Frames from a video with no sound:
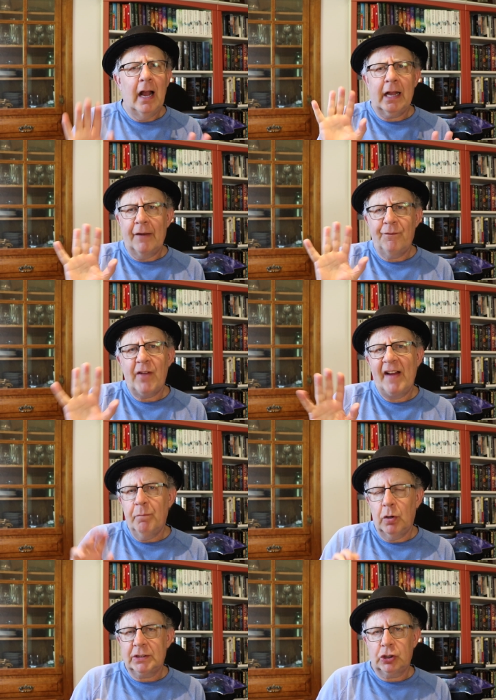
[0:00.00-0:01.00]
I got
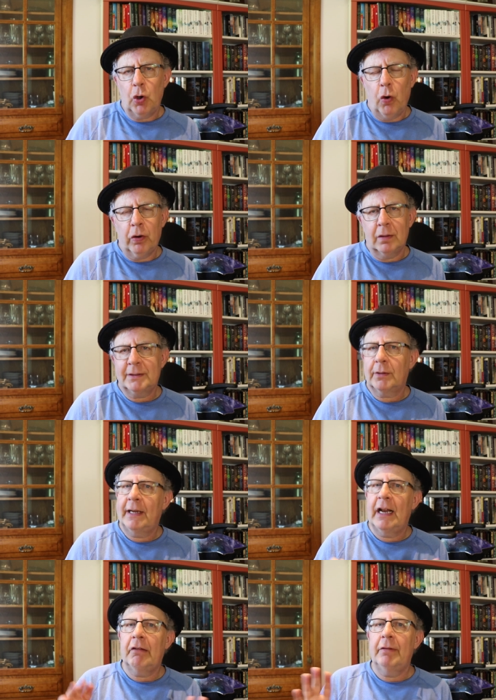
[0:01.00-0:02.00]
5 books total. So
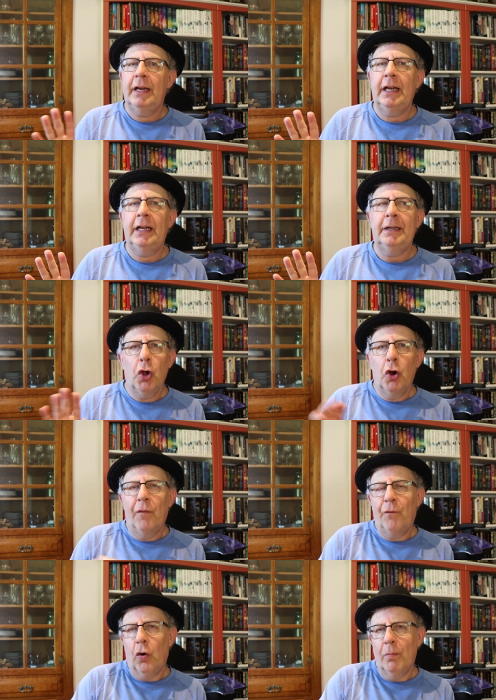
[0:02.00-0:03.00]
can I read
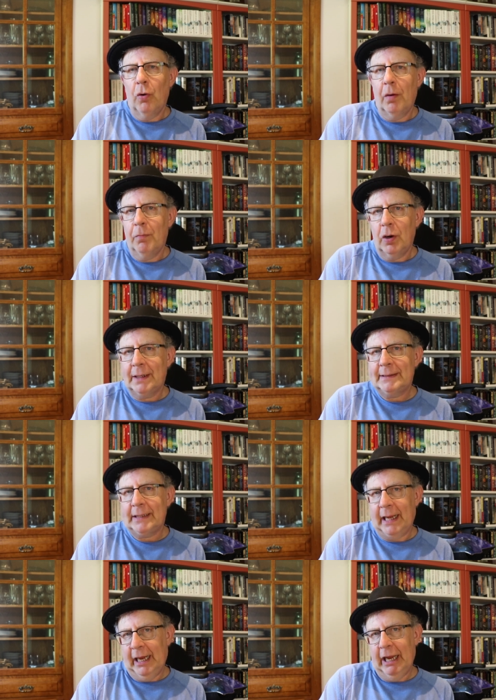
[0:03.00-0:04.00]
4 more books
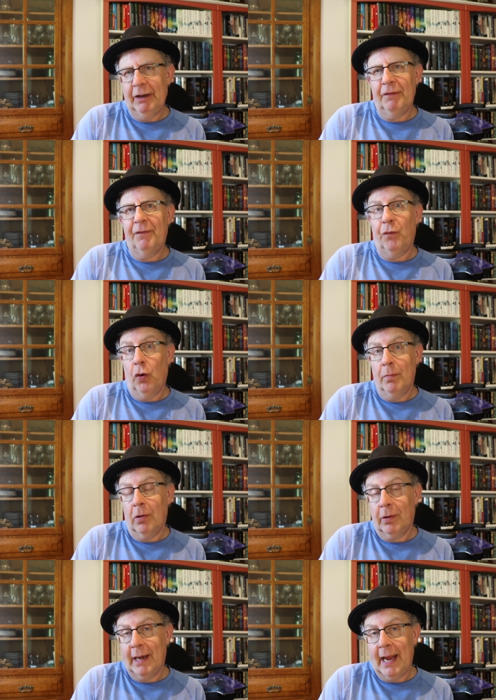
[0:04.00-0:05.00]
in 4
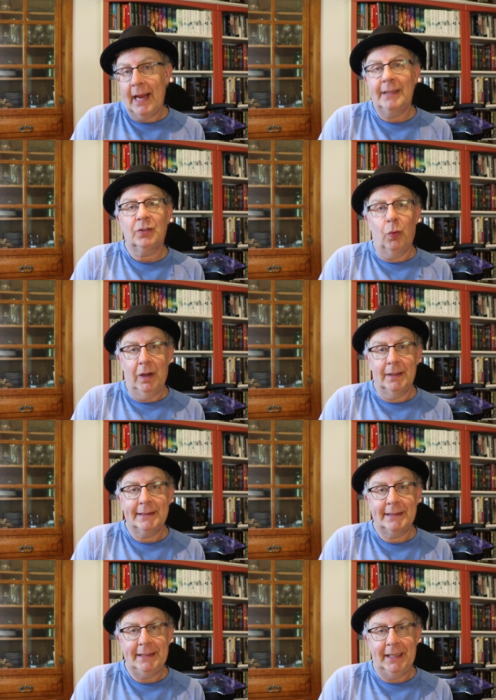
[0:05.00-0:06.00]
more days? We'll
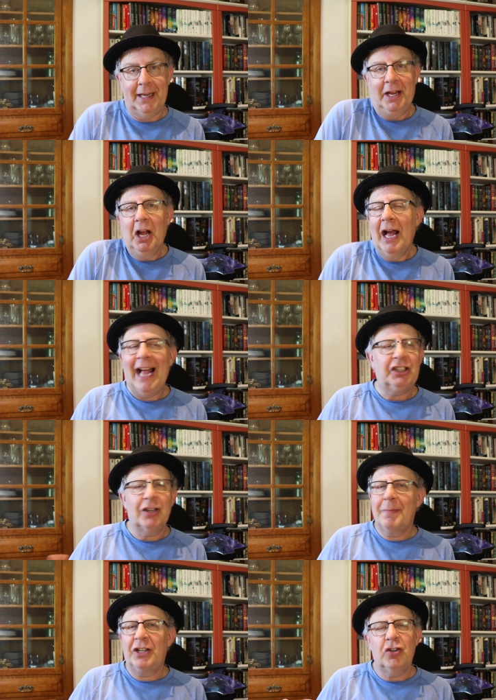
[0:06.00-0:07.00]
see. I
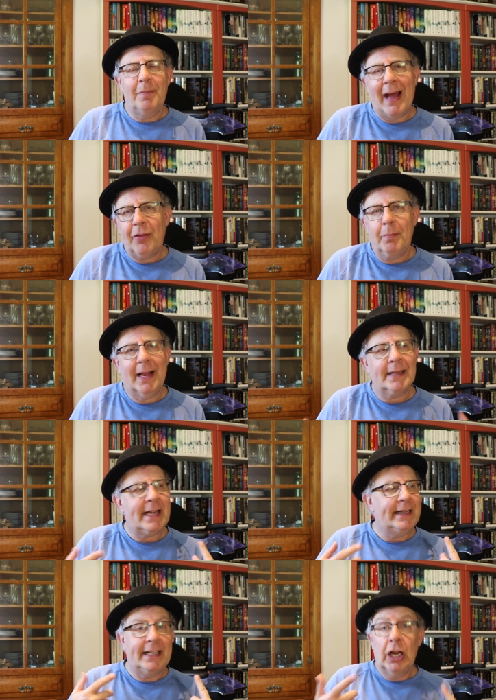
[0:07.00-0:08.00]
shouldn't be too bad, though, because
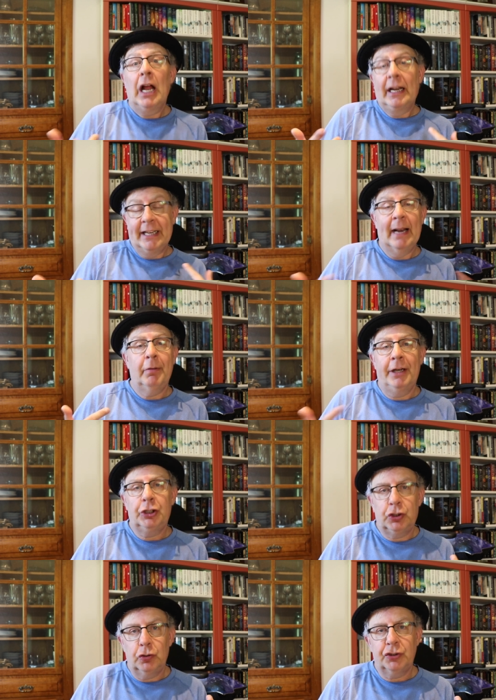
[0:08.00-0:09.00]
I did deliberately
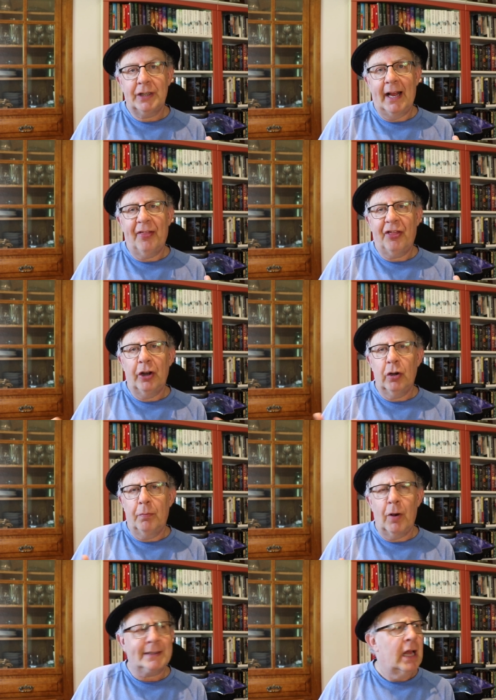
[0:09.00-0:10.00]
choose thinner
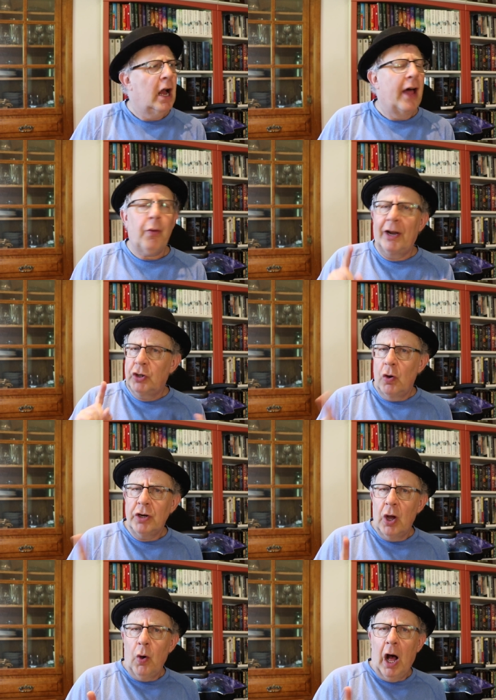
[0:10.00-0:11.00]
books. Although I
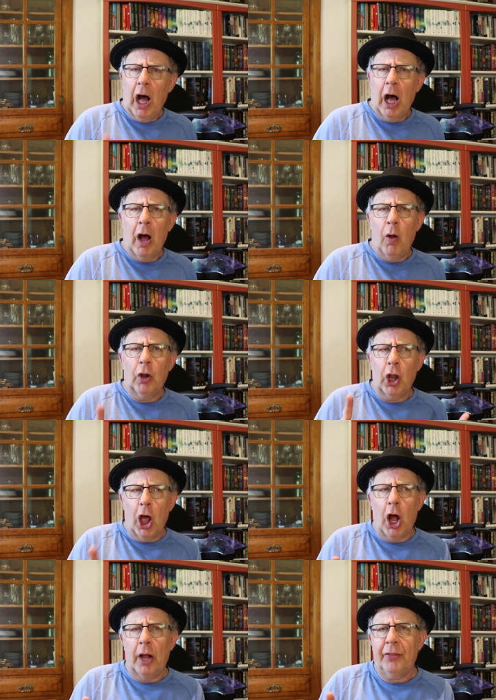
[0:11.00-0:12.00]
don't know how
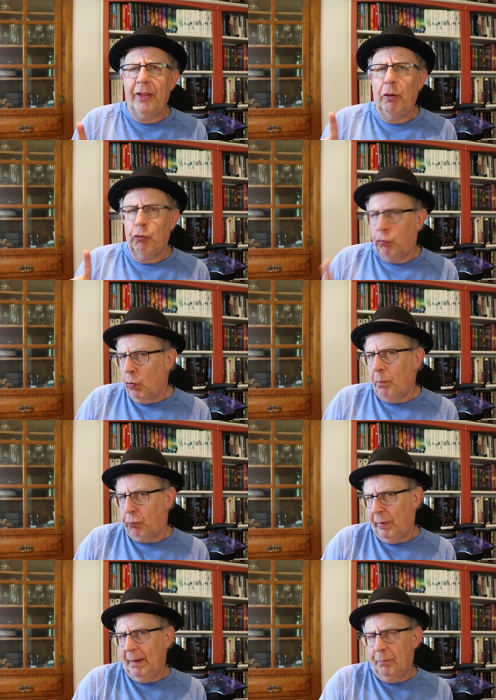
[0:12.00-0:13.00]
long the group
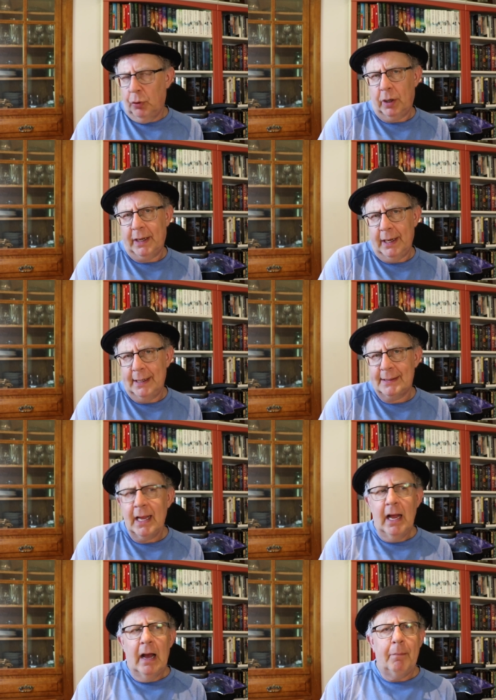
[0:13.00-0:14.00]
read book is,
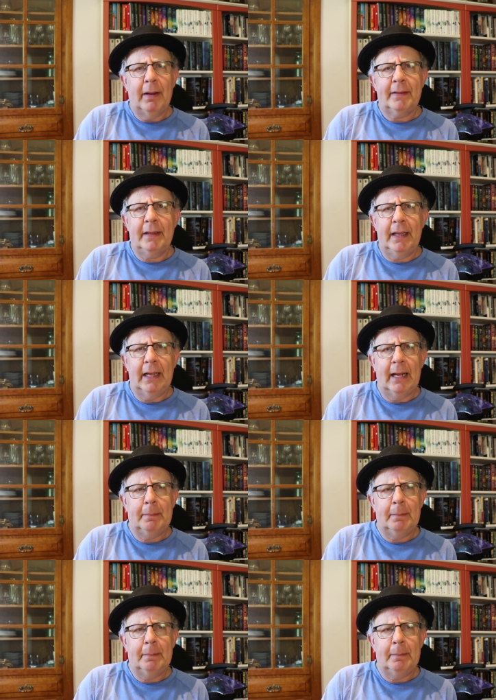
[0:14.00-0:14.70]
but the